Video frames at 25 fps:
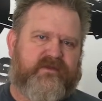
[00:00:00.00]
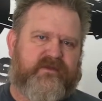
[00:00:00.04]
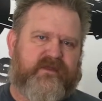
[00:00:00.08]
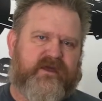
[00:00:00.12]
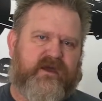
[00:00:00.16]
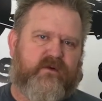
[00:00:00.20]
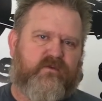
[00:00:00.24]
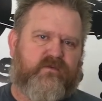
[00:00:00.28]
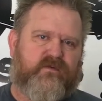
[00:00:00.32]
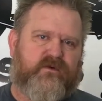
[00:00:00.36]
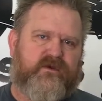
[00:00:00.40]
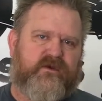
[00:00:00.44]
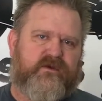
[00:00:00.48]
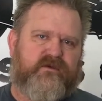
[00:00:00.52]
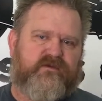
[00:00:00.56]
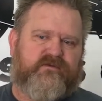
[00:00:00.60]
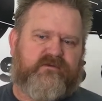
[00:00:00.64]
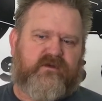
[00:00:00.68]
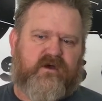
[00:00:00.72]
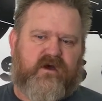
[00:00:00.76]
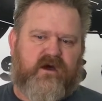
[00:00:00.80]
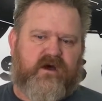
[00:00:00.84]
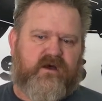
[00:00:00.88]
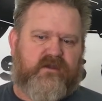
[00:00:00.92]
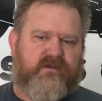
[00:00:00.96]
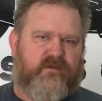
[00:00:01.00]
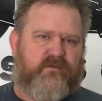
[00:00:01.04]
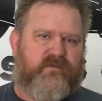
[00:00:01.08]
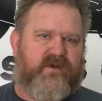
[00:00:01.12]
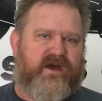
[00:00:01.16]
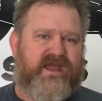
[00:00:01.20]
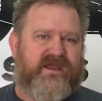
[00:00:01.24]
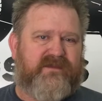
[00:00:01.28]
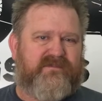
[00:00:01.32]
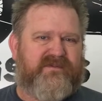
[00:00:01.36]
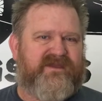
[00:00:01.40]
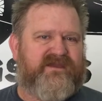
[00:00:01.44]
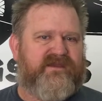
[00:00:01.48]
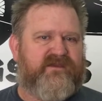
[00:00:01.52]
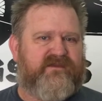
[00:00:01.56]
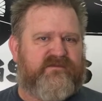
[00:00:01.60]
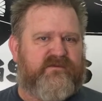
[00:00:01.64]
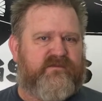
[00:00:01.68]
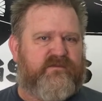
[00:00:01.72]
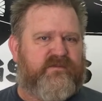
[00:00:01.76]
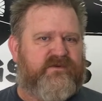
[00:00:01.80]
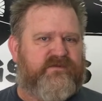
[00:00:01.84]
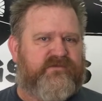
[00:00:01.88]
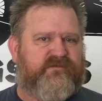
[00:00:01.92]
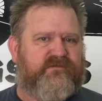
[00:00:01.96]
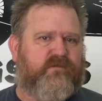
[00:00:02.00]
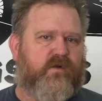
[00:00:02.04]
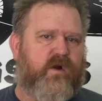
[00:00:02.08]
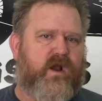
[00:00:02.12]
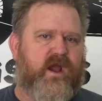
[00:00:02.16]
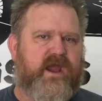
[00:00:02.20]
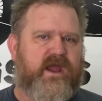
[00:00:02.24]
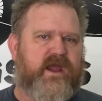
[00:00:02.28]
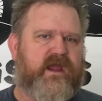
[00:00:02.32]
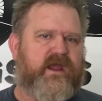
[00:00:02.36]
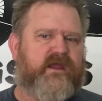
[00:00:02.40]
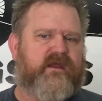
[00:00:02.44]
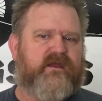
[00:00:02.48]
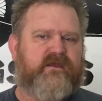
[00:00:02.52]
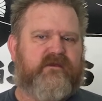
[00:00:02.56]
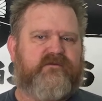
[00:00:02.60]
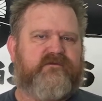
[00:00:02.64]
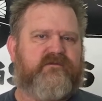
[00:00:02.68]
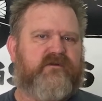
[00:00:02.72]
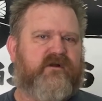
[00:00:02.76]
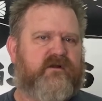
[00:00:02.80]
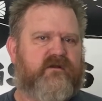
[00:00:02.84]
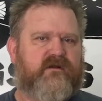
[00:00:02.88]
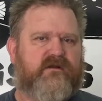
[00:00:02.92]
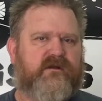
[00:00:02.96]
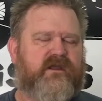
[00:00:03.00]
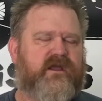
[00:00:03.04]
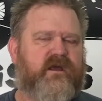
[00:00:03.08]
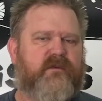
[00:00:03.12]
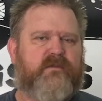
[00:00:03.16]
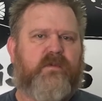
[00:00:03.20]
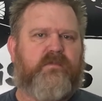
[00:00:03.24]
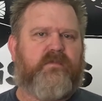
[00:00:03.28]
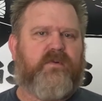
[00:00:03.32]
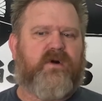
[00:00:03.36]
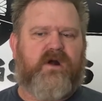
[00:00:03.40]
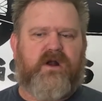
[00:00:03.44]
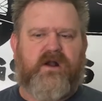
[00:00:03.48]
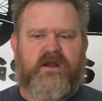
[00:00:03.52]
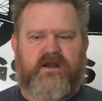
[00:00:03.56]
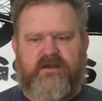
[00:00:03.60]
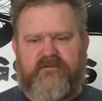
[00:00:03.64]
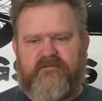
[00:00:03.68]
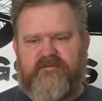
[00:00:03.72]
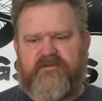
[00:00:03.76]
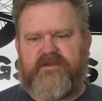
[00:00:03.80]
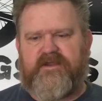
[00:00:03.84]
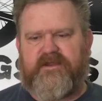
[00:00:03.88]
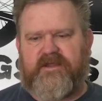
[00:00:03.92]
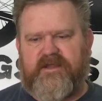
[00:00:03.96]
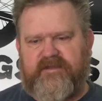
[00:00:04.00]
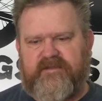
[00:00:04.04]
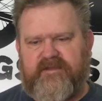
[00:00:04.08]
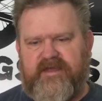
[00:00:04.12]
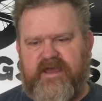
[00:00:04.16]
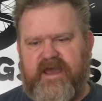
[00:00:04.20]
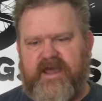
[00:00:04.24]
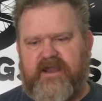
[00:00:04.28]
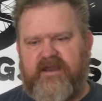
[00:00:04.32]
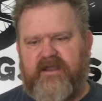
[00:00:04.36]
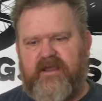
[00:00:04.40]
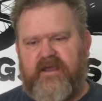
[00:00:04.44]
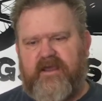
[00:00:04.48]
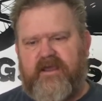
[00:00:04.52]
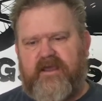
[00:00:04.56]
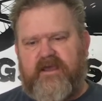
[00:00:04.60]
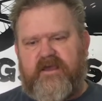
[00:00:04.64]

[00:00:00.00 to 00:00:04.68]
that was on the bike because it was fraying and starting to come apart and everything like that.